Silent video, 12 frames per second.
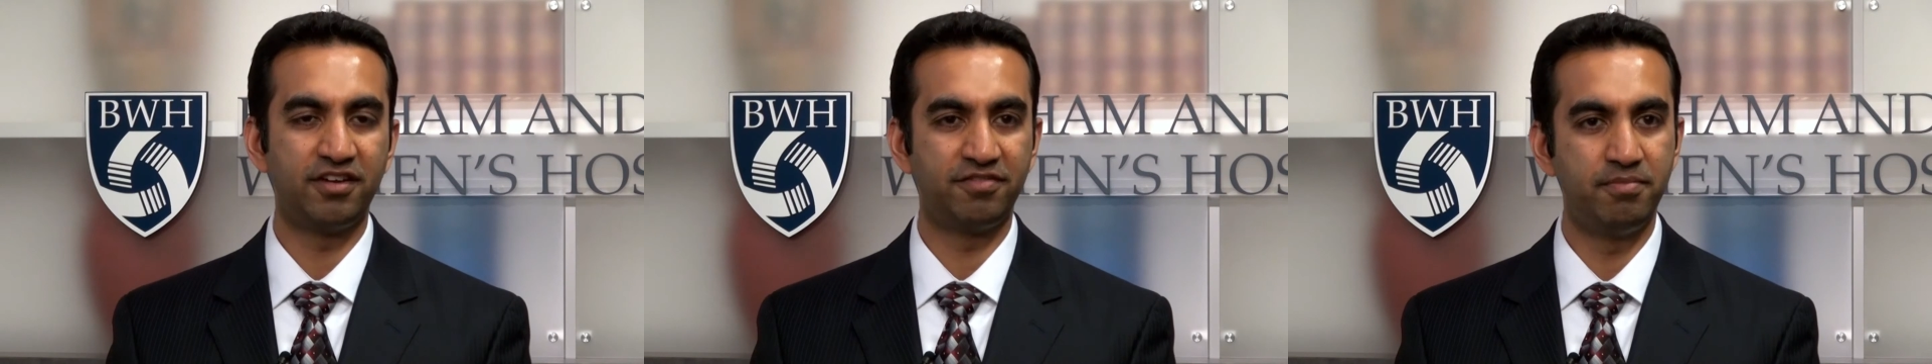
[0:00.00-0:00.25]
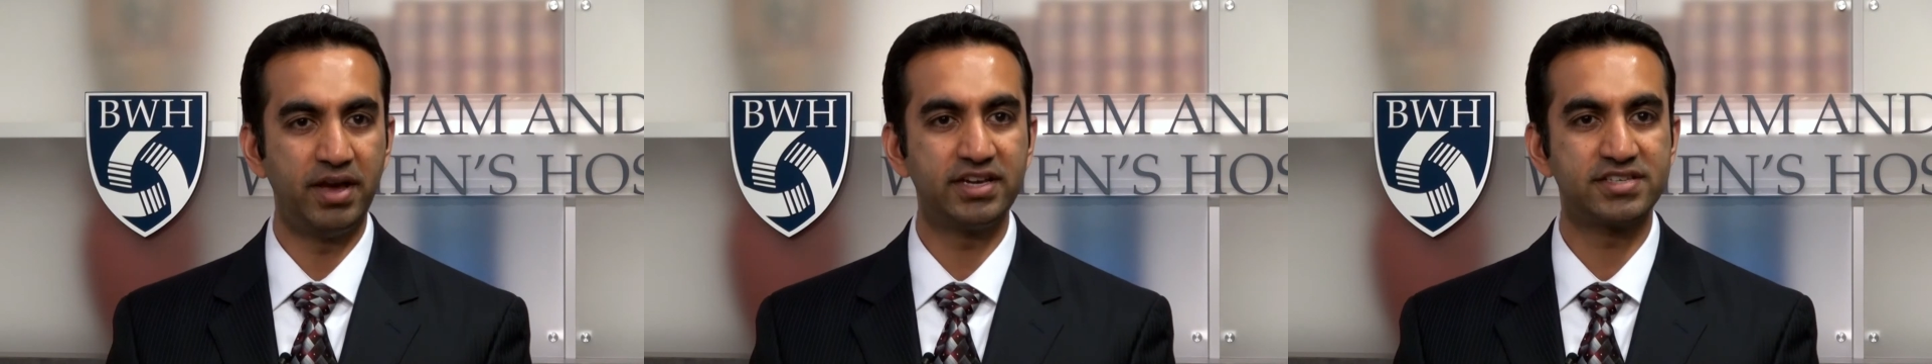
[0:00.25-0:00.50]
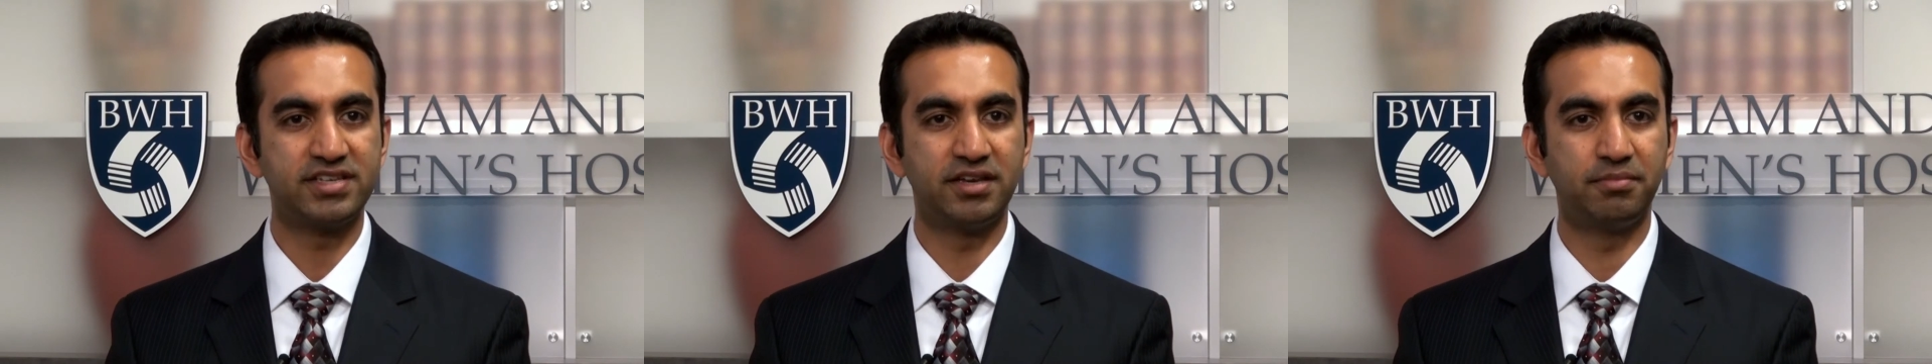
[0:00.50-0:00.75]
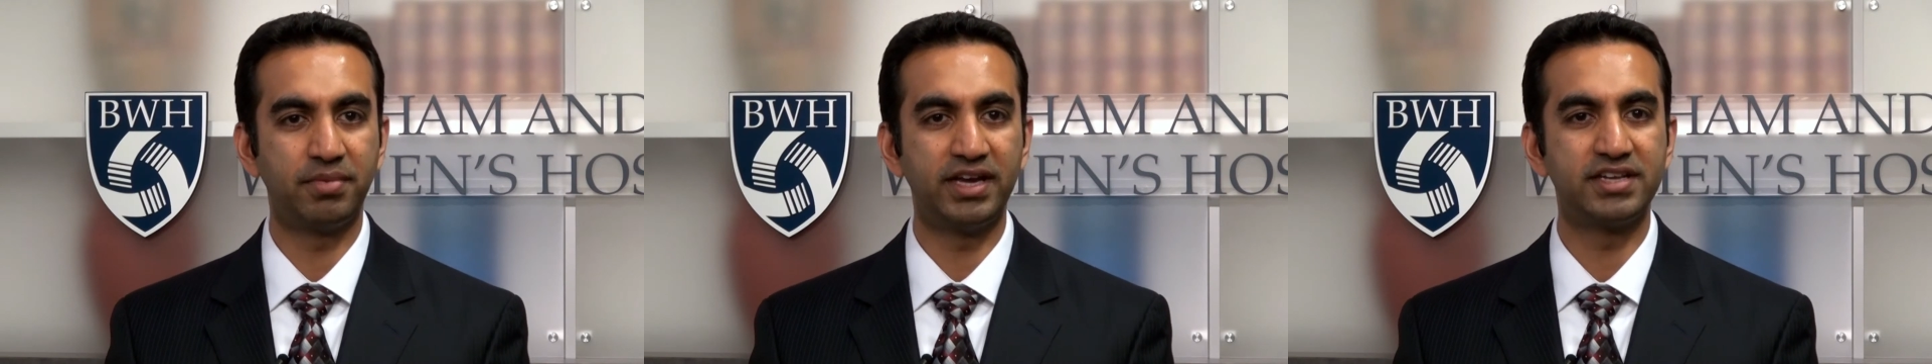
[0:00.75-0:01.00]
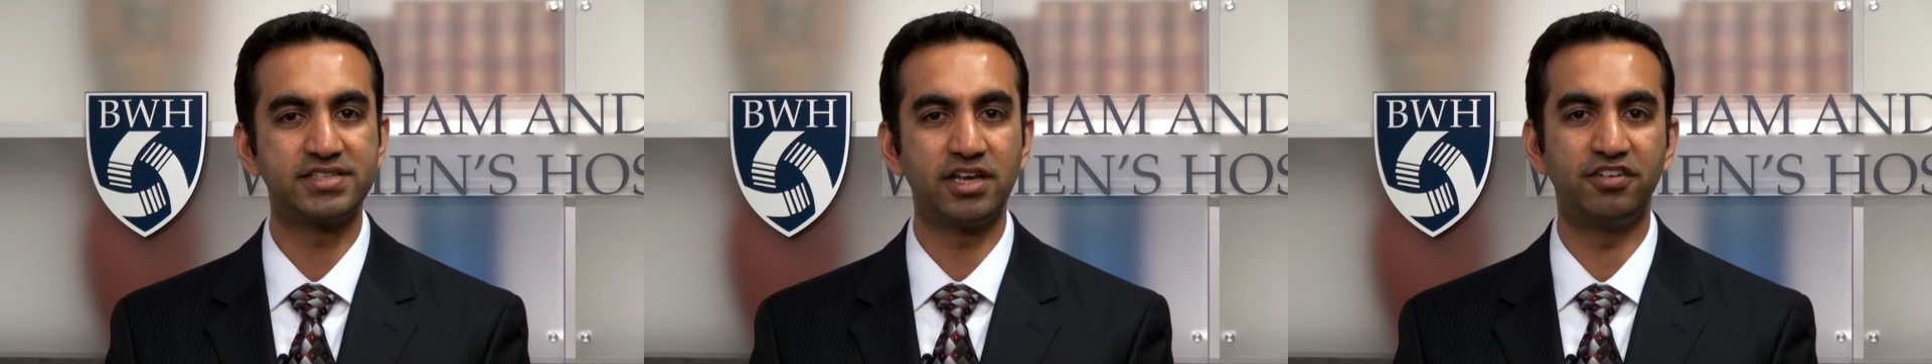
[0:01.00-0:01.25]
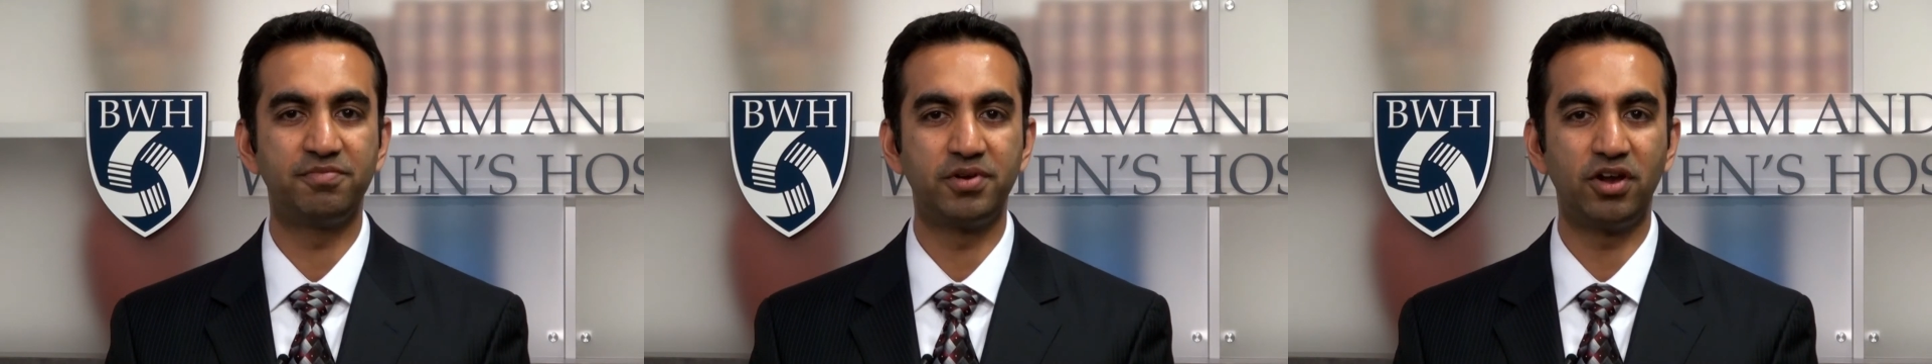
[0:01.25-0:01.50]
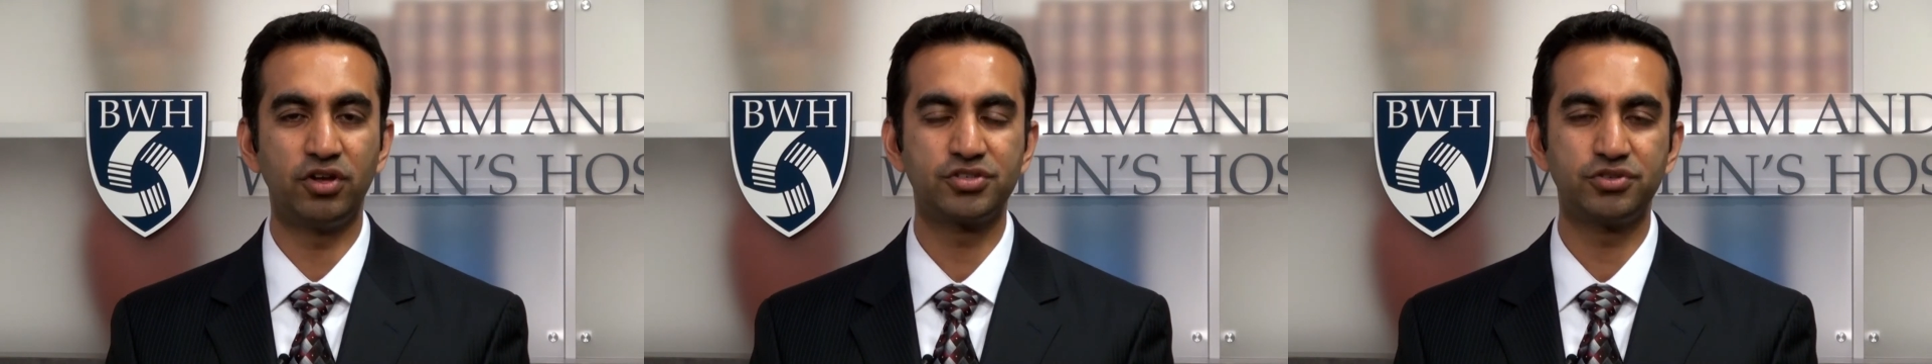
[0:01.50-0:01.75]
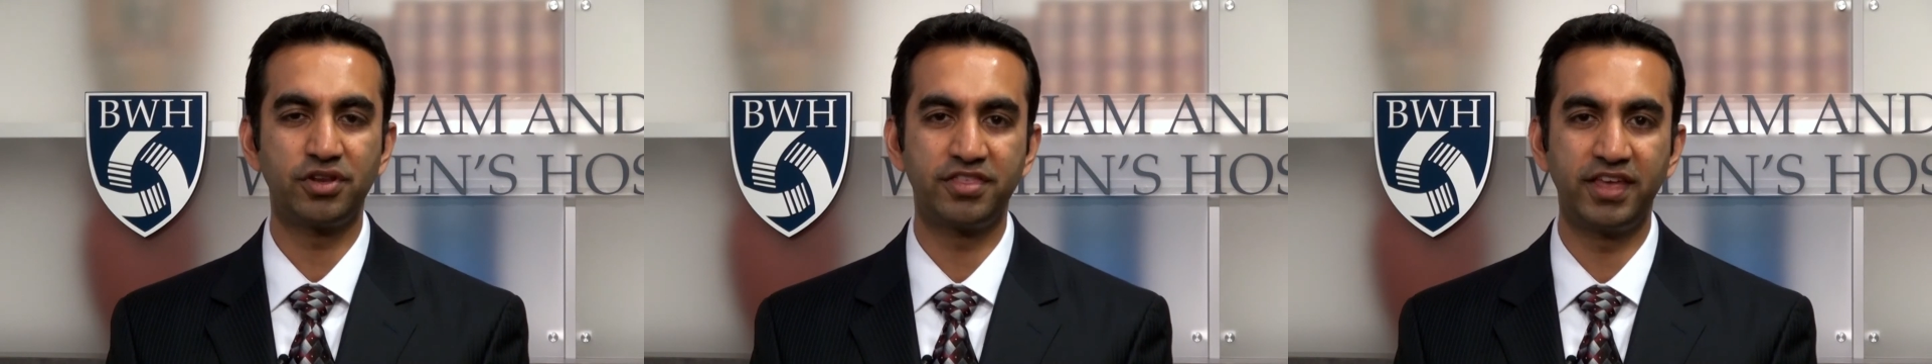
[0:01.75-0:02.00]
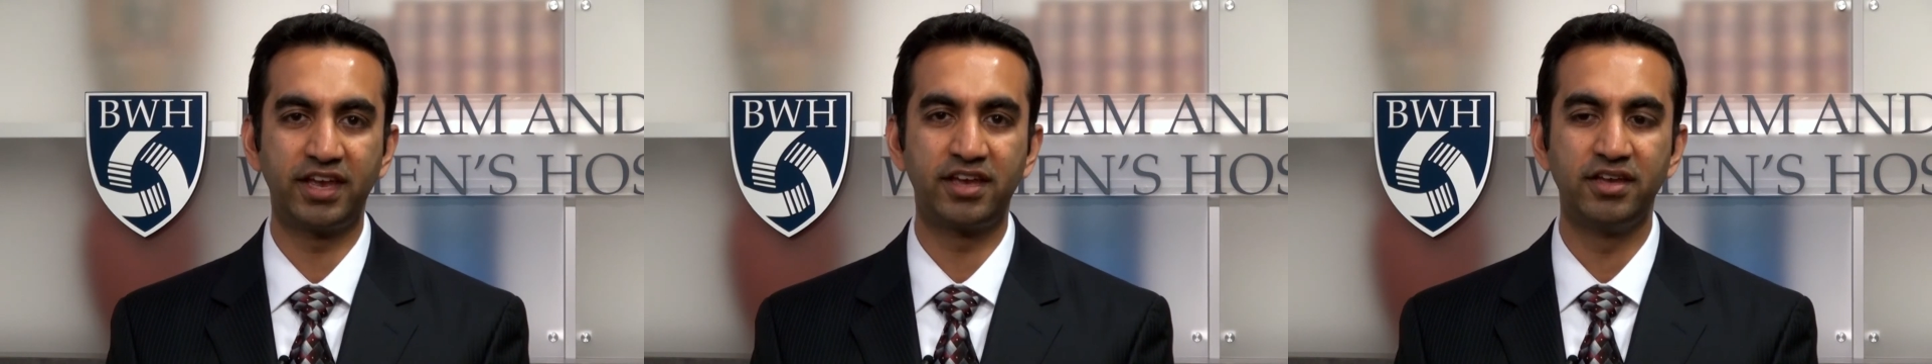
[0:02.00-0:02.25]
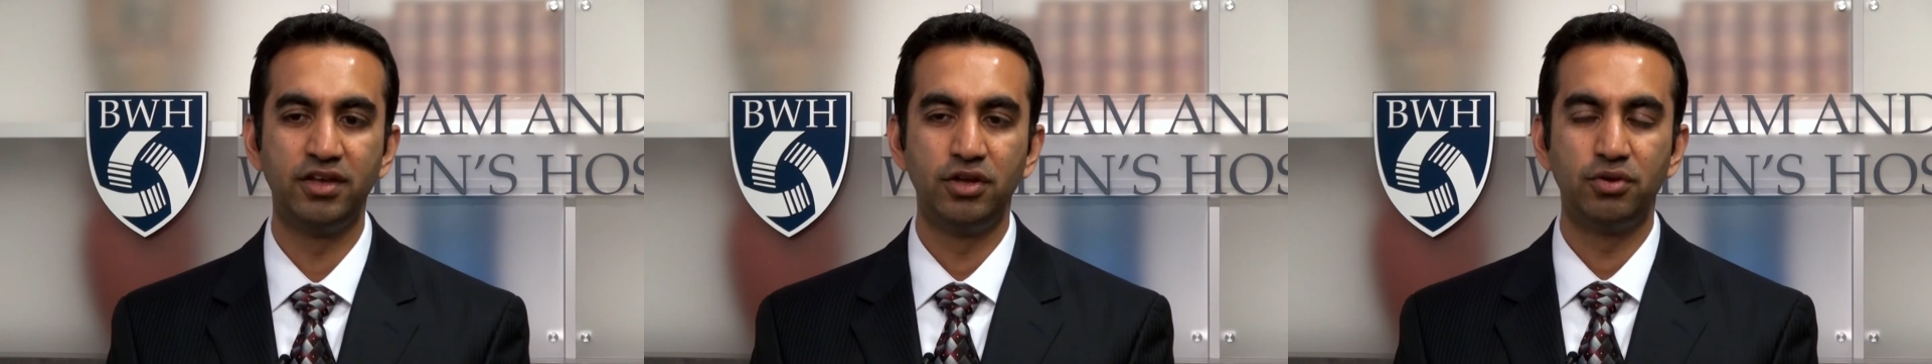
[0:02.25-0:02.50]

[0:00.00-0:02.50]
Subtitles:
of medicine by itself, but also to think,